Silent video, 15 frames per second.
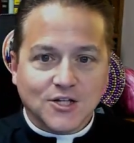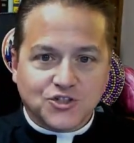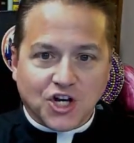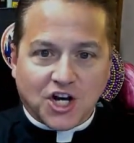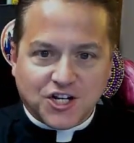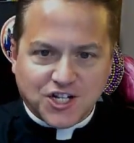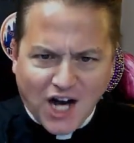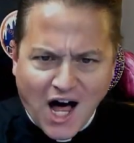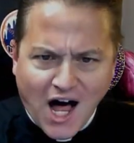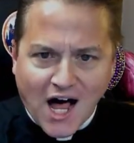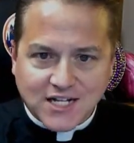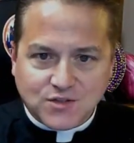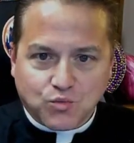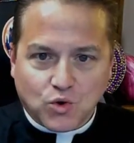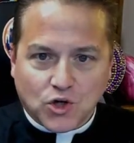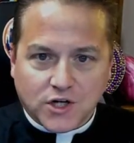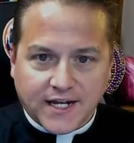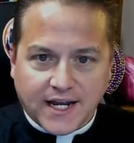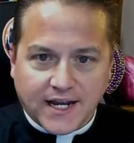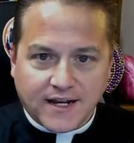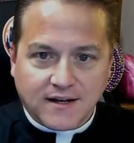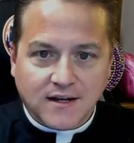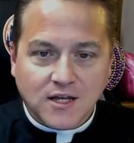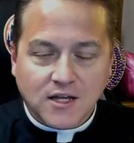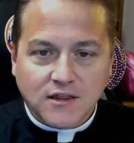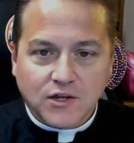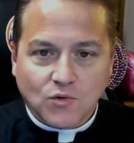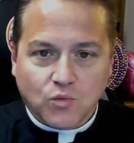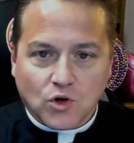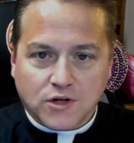to God working
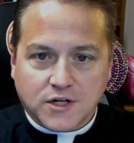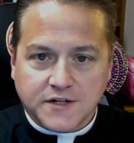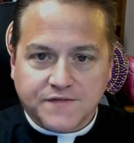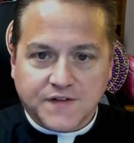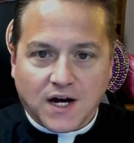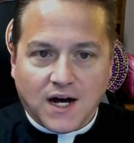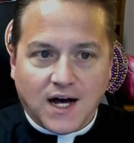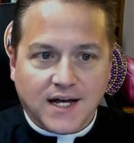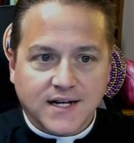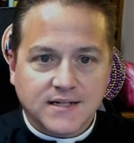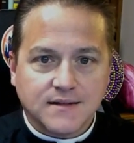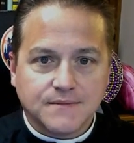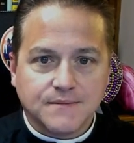the work of God.